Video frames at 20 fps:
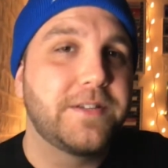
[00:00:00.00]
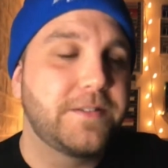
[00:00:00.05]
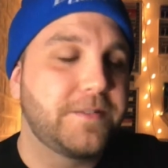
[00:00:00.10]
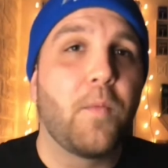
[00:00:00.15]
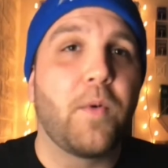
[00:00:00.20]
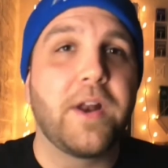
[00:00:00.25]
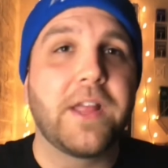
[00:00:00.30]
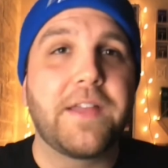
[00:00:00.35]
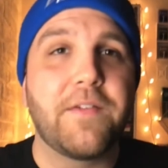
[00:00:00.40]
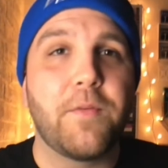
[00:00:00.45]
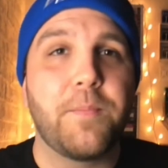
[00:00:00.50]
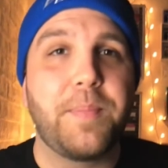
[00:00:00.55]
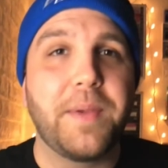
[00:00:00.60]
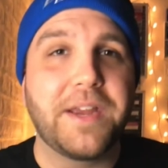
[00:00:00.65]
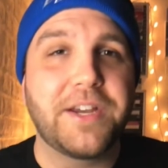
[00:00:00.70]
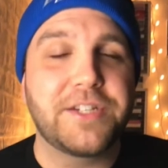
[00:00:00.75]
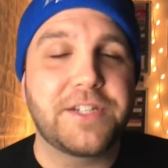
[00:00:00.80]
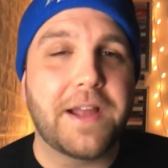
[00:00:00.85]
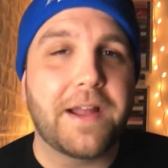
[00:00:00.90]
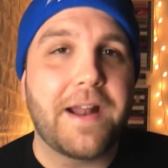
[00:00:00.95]
Want to give a
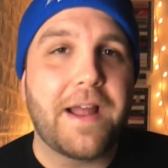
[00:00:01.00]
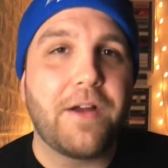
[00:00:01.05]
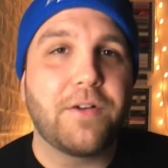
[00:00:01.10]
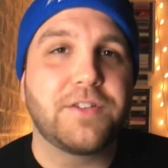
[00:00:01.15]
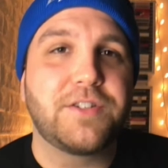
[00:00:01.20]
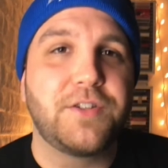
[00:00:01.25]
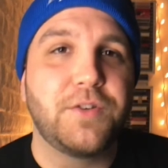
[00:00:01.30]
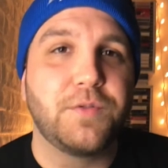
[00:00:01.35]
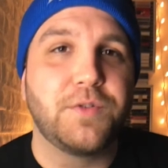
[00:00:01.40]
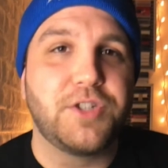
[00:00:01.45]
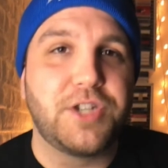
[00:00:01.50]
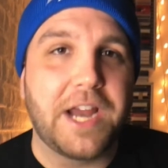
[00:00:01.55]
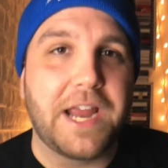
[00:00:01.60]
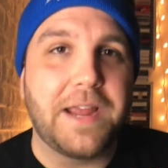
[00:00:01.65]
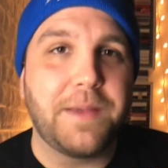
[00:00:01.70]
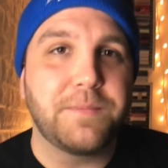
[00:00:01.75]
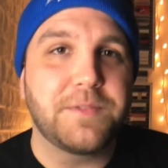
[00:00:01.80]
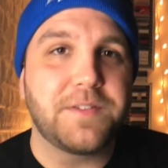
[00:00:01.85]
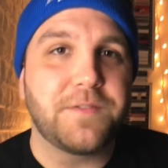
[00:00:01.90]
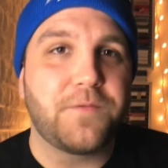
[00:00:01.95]
big shout out to
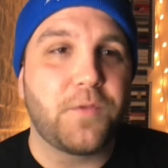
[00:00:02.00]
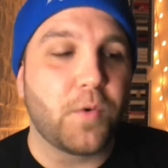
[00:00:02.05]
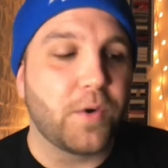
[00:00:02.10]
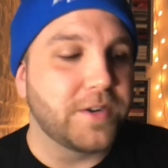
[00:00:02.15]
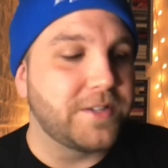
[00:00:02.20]
James for